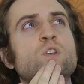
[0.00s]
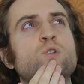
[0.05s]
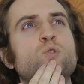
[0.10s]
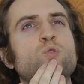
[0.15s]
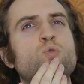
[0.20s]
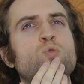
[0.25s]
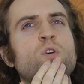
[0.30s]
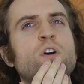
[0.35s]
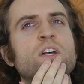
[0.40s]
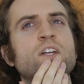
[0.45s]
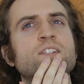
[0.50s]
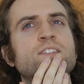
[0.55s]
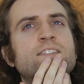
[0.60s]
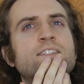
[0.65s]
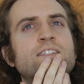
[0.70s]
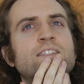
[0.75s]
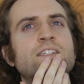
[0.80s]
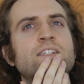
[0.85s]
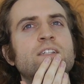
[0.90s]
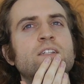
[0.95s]
Who
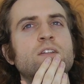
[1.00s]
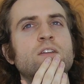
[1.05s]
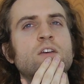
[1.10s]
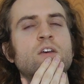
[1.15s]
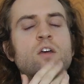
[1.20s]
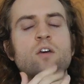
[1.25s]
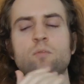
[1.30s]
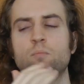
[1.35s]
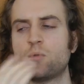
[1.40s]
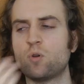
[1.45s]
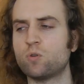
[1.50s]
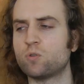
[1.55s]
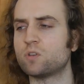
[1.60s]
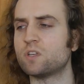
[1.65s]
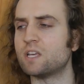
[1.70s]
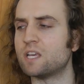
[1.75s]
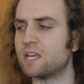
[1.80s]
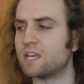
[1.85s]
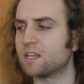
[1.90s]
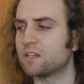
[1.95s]
else?
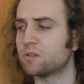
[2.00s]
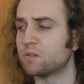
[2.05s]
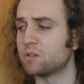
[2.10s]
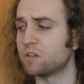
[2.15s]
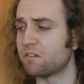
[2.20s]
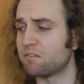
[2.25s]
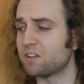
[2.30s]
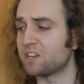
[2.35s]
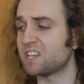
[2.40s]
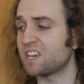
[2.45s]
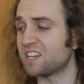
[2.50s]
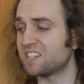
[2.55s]
Pookie, you have any